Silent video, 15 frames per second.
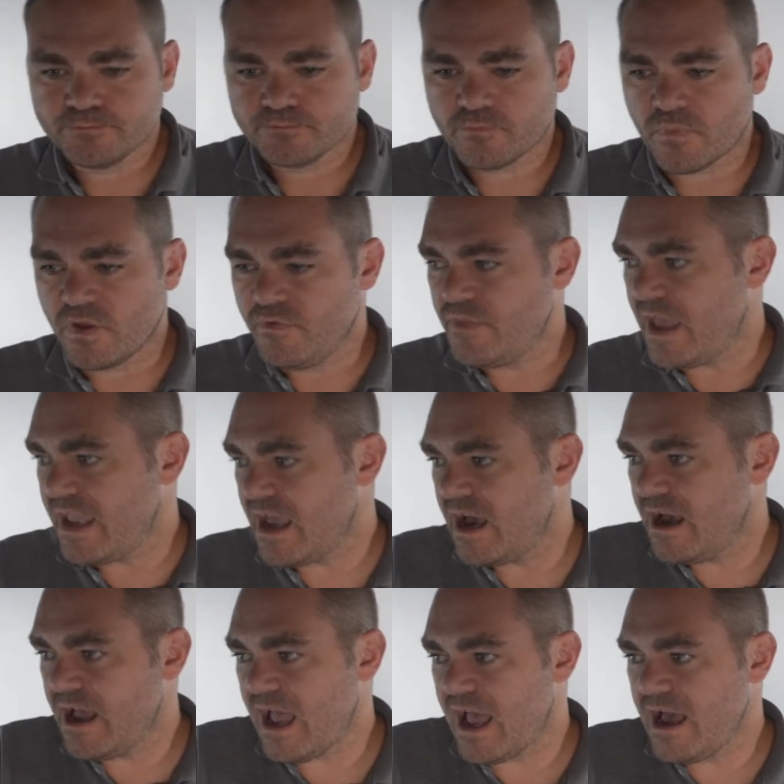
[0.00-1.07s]
They
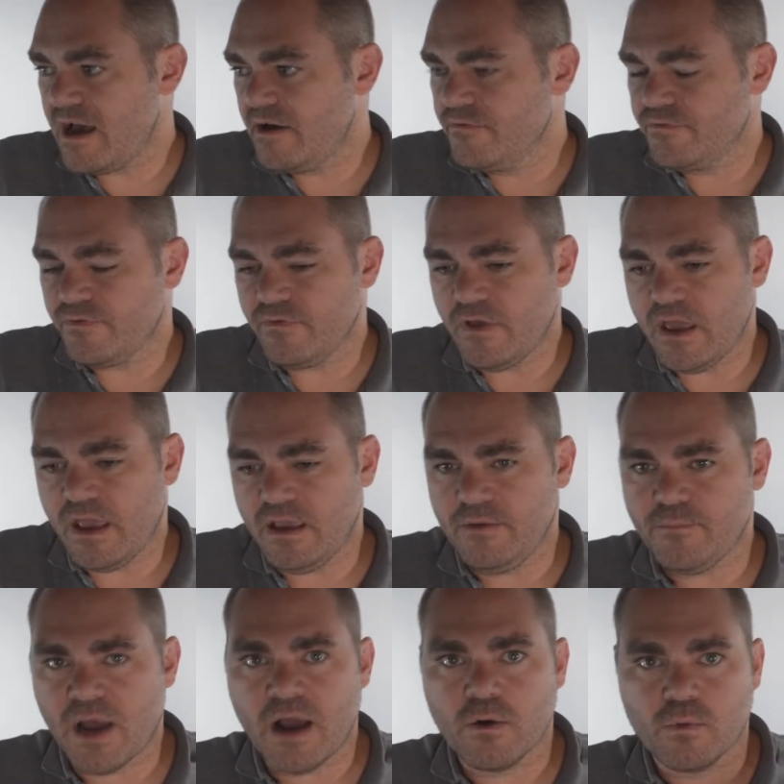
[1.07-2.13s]
have a
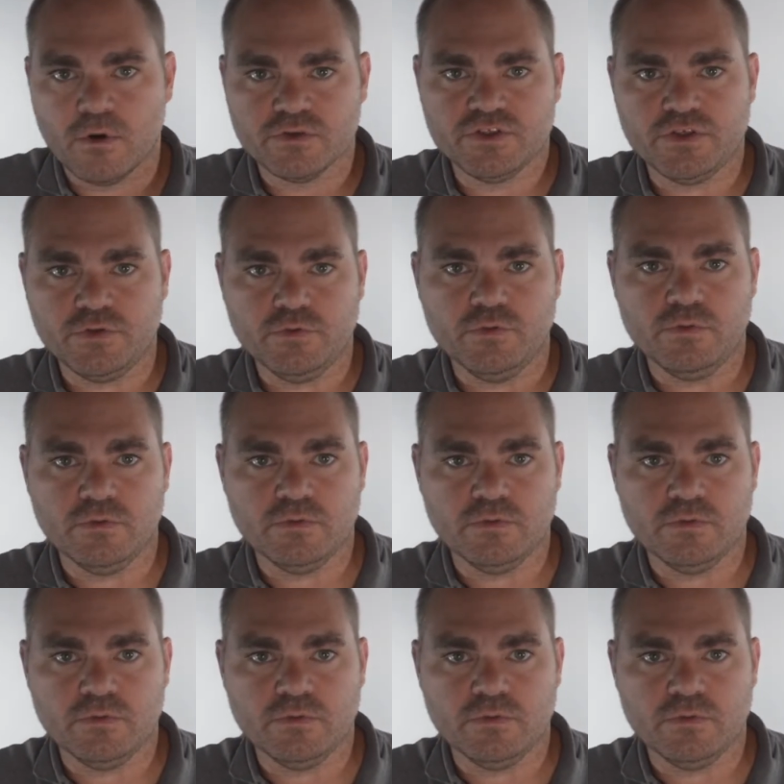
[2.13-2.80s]
Powerwall 2